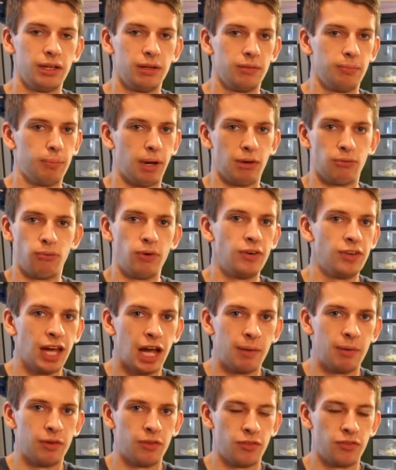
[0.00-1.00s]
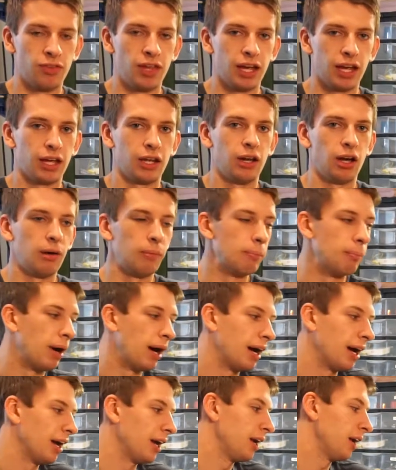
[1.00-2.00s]
my free time is taken up
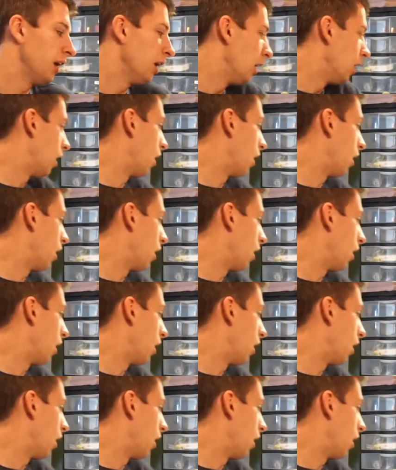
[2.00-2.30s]
by